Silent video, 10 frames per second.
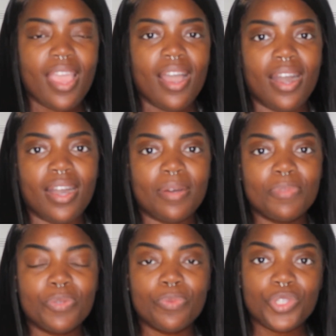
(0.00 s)

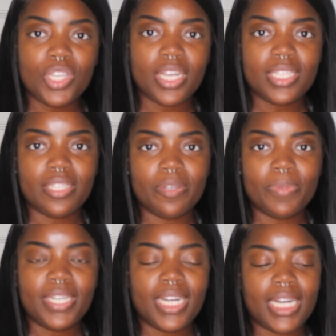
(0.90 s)
to Boujee Hustla,
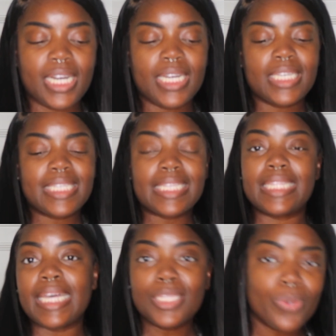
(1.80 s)
because
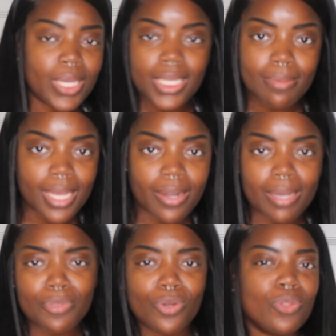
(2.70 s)
that's who I am now.
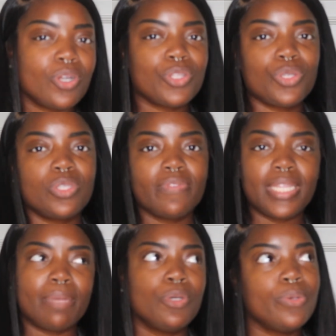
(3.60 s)
I'm no longer
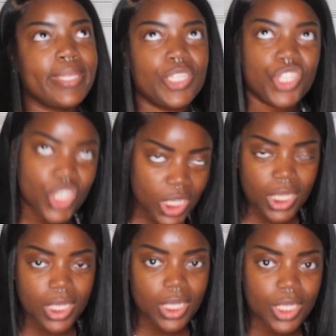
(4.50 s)
XOXO. Who is
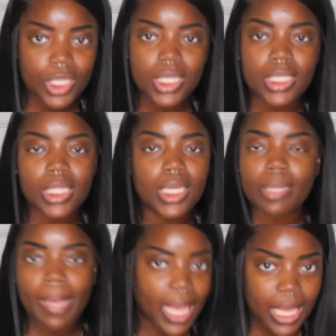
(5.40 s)
she? She is a thing of the
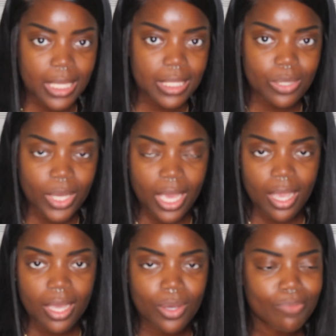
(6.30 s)
past,
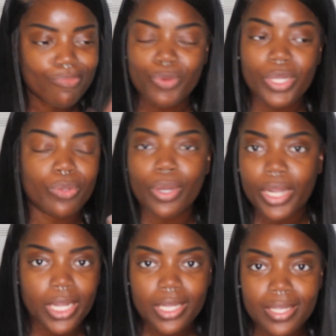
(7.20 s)
okay? We don't know
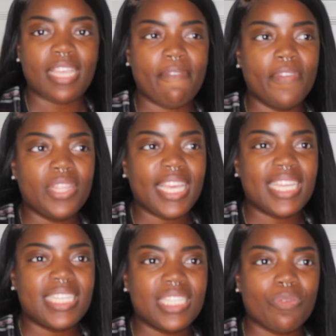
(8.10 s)
her. I feel like it
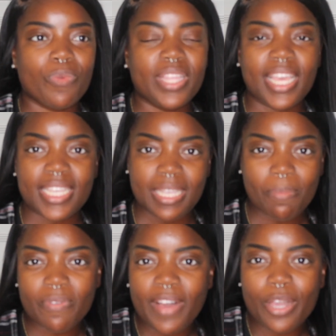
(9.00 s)
doesn't really
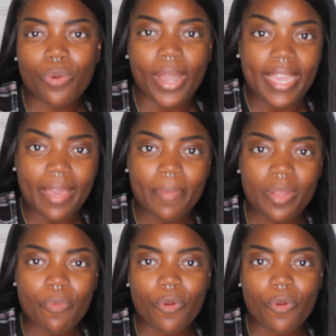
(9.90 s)
exemplify who I am anymore.